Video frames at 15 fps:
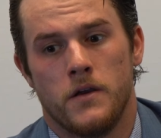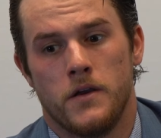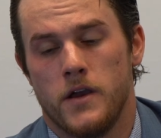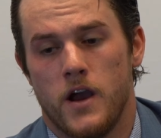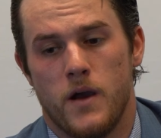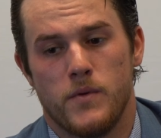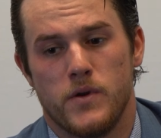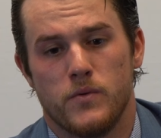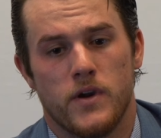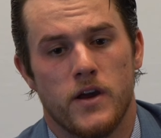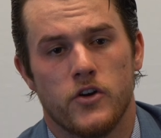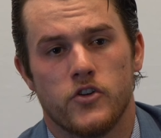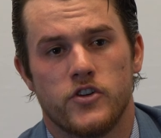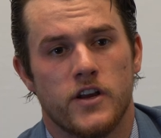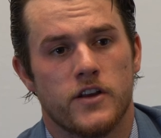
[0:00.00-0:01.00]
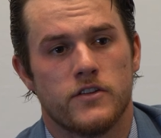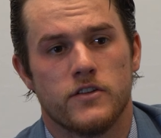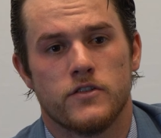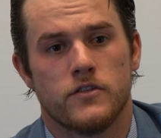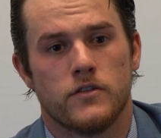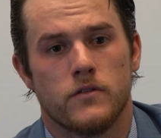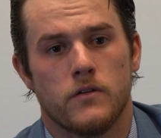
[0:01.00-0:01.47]
Yeah, I mean, we had our
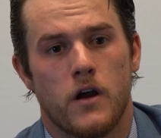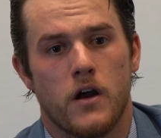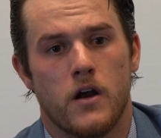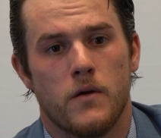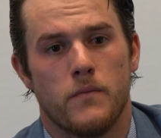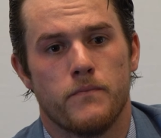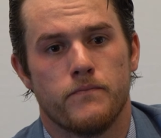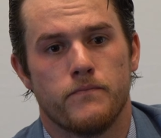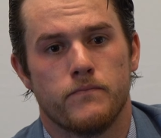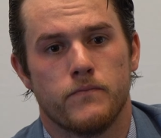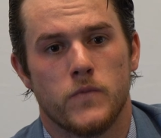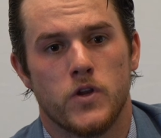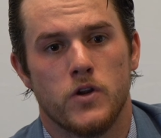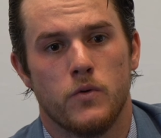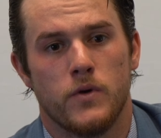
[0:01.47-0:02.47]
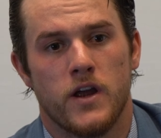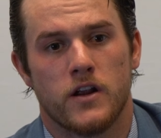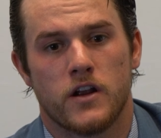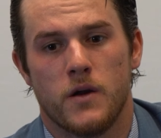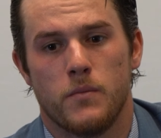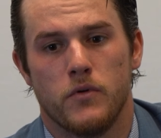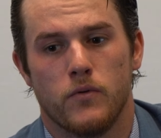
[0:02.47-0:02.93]
chances. Um, you know, we had
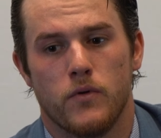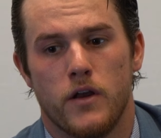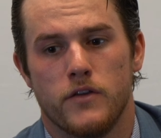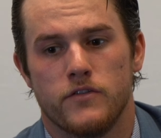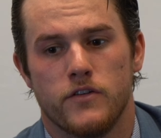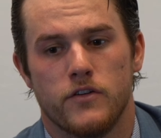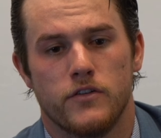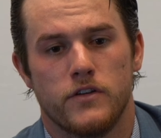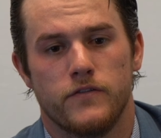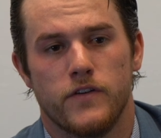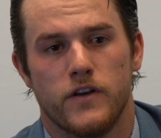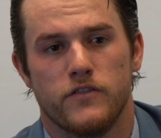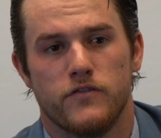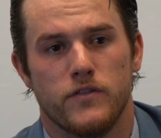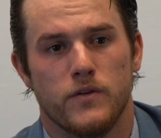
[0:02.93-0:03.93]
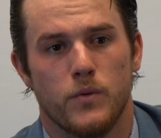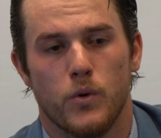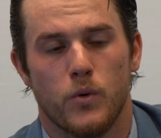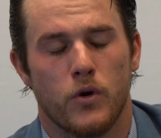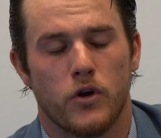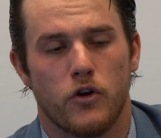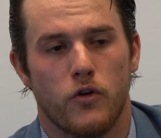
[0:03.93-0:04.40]
a couple of runs there defensively. We
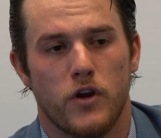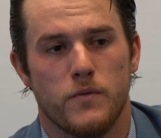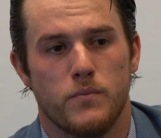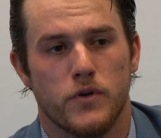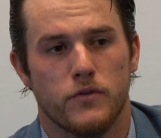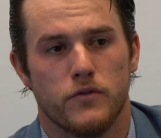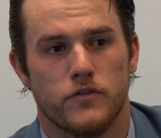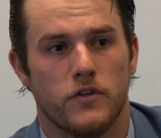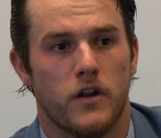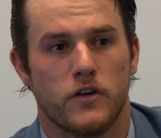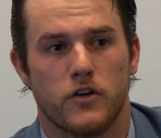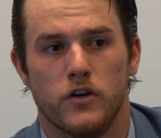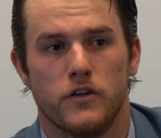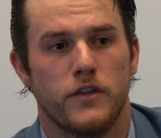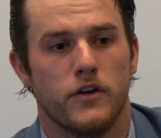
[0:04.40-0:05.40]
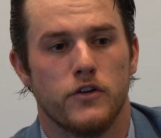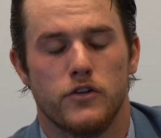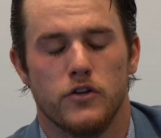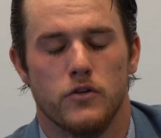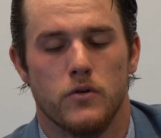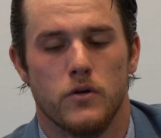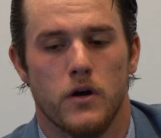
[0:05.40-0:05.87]
weren't great, but there was a lot of good there
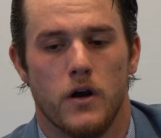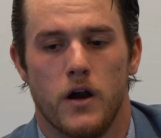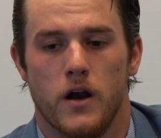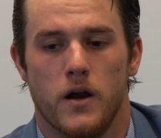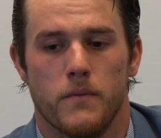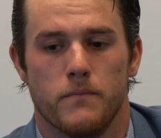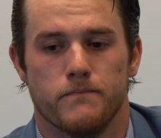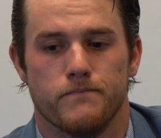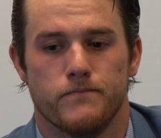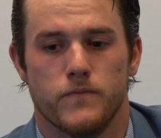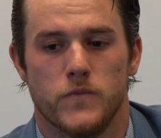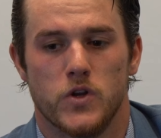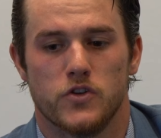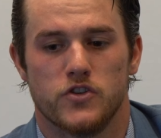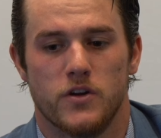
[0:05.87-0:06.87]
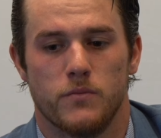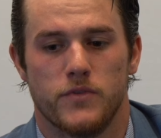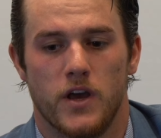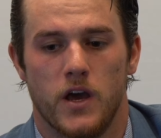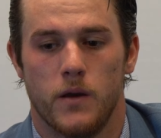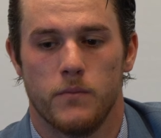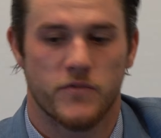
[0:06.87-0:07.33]
too. Um, you know,
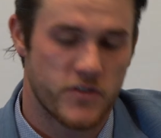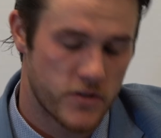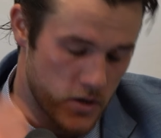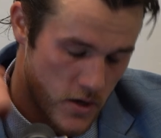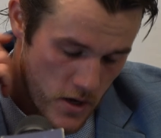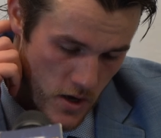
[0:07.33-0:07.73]
sometimes